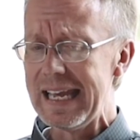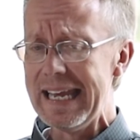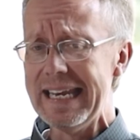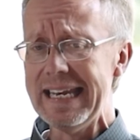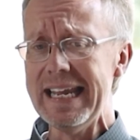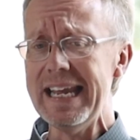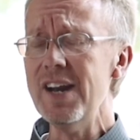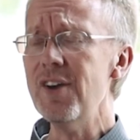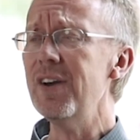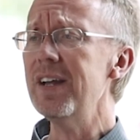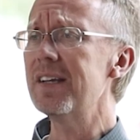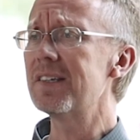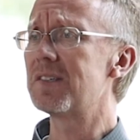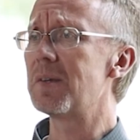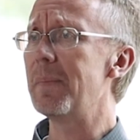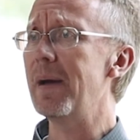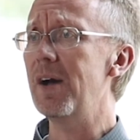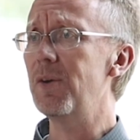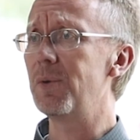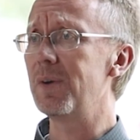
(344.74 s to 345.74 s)
And hearing is
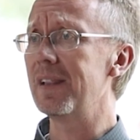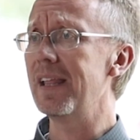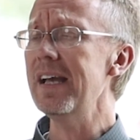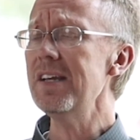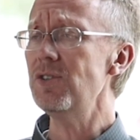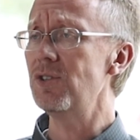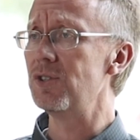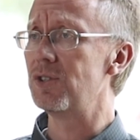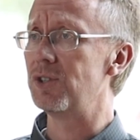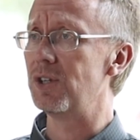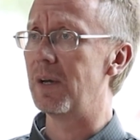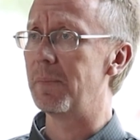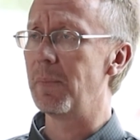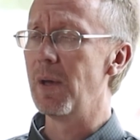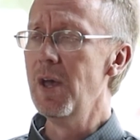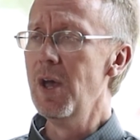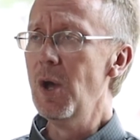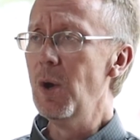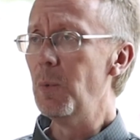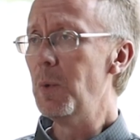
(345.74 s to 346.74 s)
about relationship.
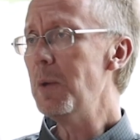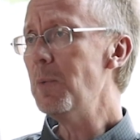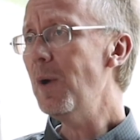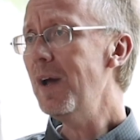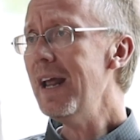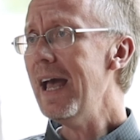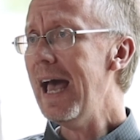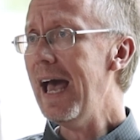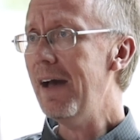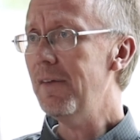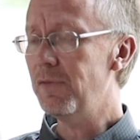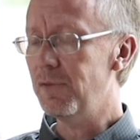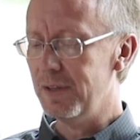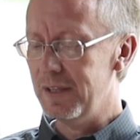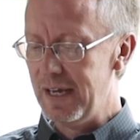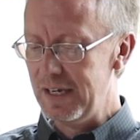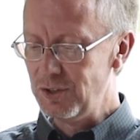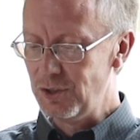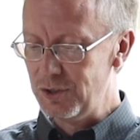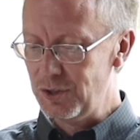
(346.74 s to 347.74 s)
We want to have
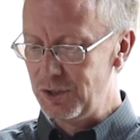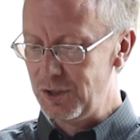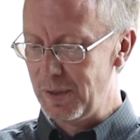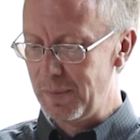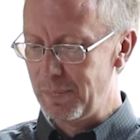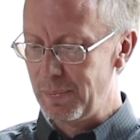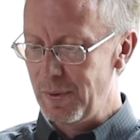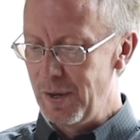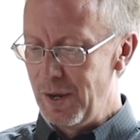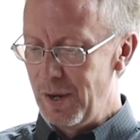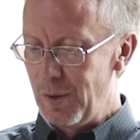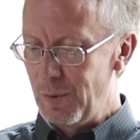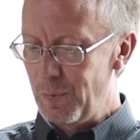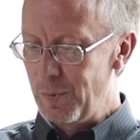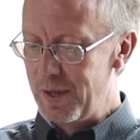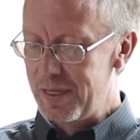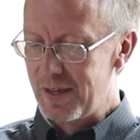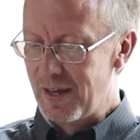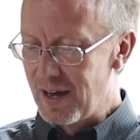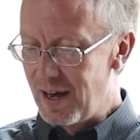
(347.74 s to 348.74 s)
relationship
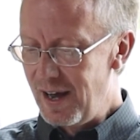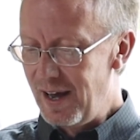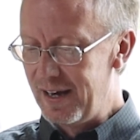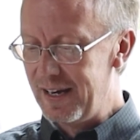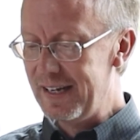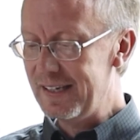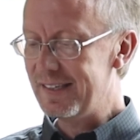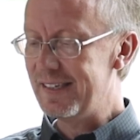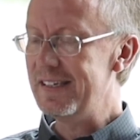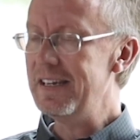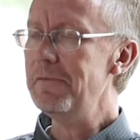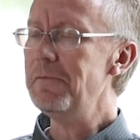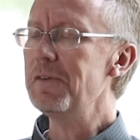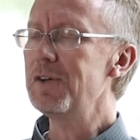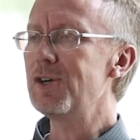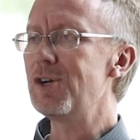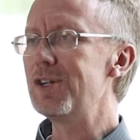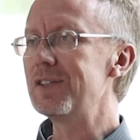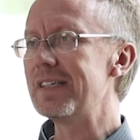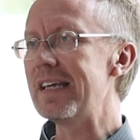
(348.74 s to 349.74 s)
with God. It's
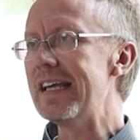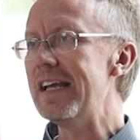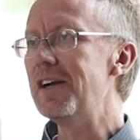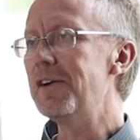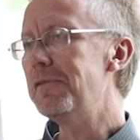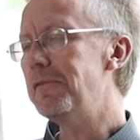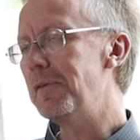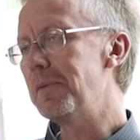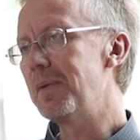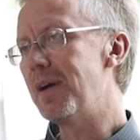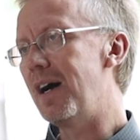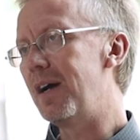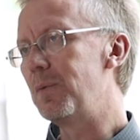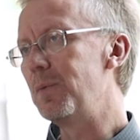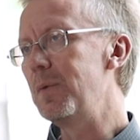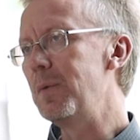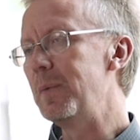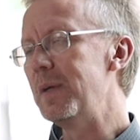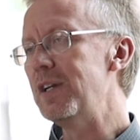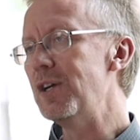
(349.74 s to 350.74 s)
difficult to hear from God
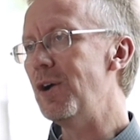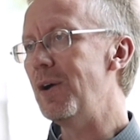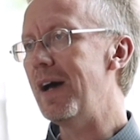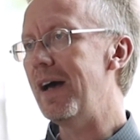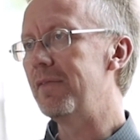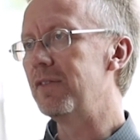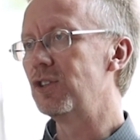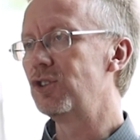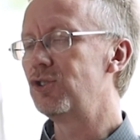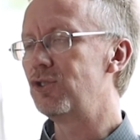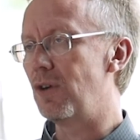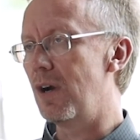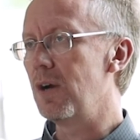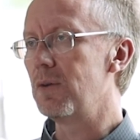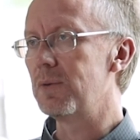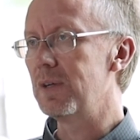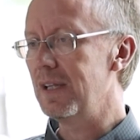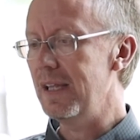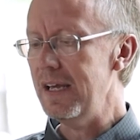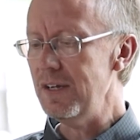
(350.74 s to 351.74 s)
when we don't have a
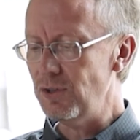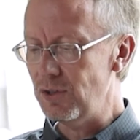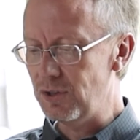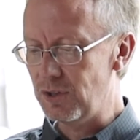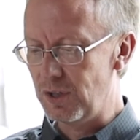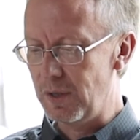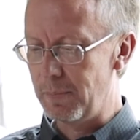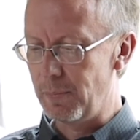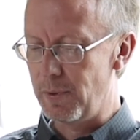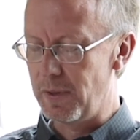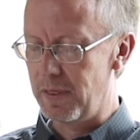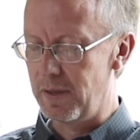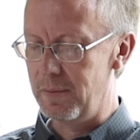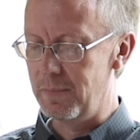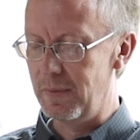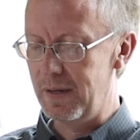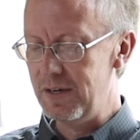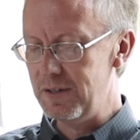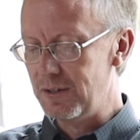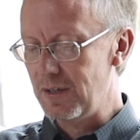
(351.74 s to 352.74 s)
strong relationship with
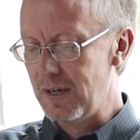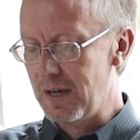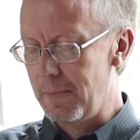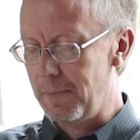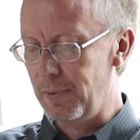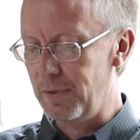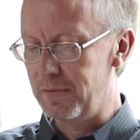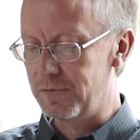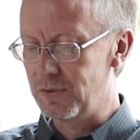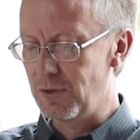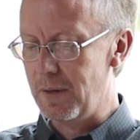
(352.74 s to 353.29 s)
Him. Here's a couple of